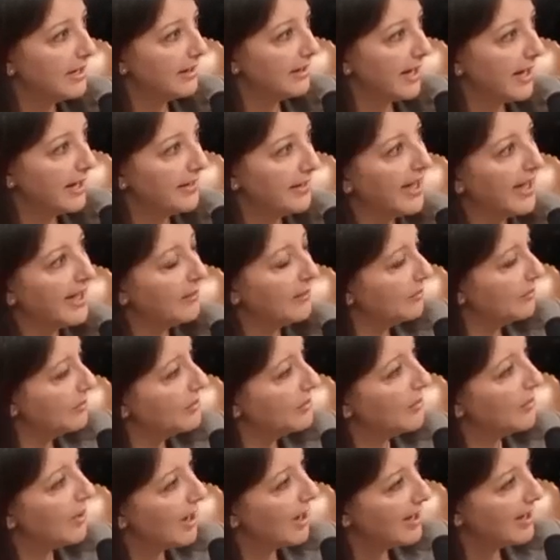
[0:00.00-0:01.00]
and that
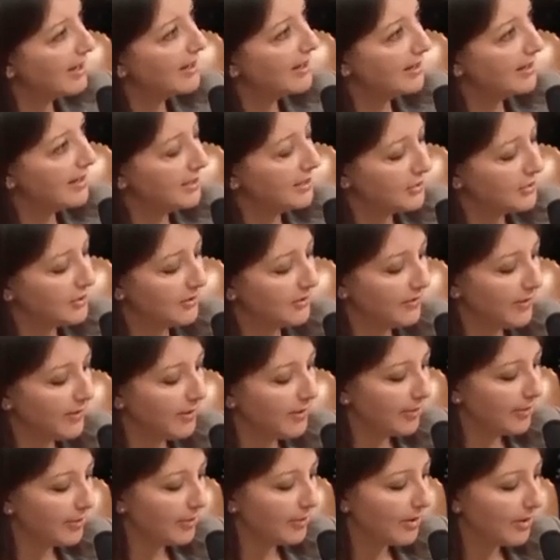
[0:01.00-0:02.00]
was why the nature of
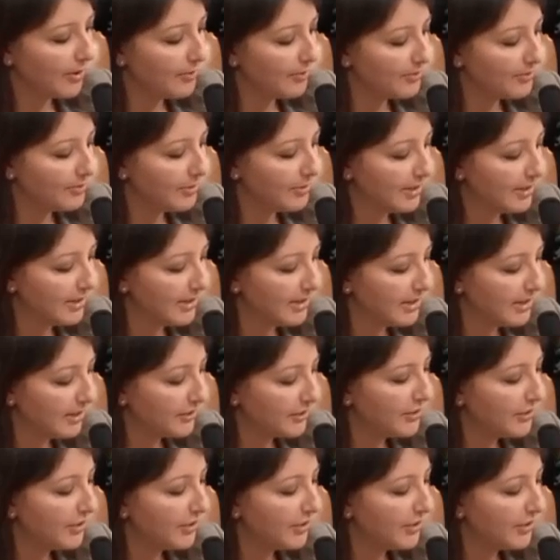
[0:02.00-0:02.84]
the program was put in there.